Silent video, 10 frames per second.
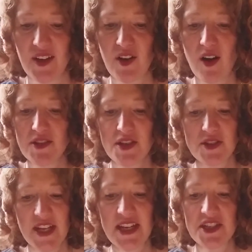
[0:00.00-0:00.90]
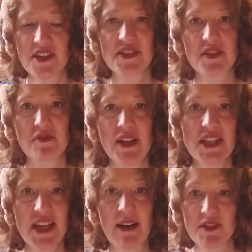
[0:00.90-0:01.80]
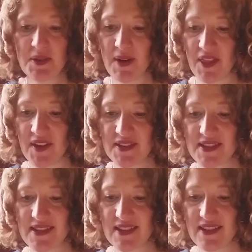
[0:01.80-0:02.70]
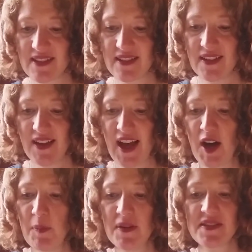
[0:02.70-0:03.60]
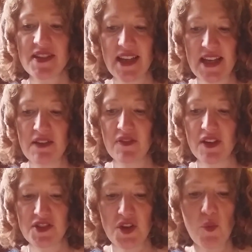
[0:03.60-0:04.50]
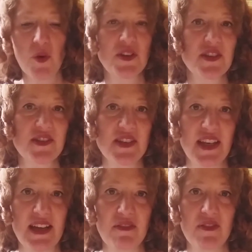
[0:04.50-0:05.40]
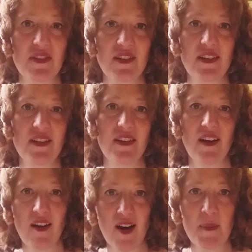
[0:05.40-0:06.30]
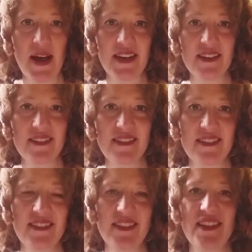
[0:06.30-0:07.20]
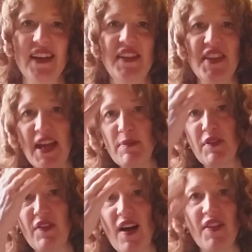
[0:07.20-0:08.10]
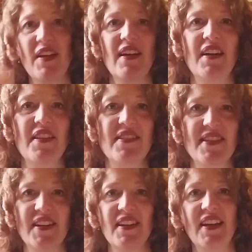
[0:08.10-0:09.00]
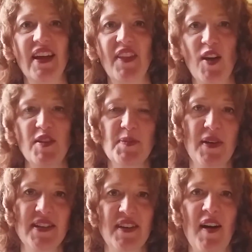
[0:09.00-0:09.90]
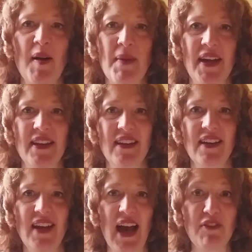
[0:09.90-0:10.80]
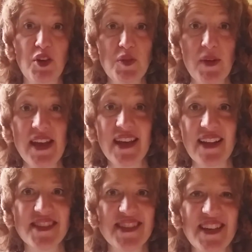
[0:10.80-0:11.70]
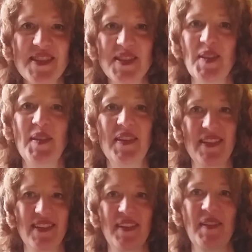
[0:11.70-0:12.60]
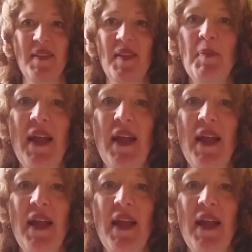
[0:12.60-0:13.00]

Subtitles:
God, you teach us to reach out to others. Help us to live as you want us to live. Amen. In the name of the Father, and of the Son, and the Holy Spirit. Amen. Have a good week and see you soon. God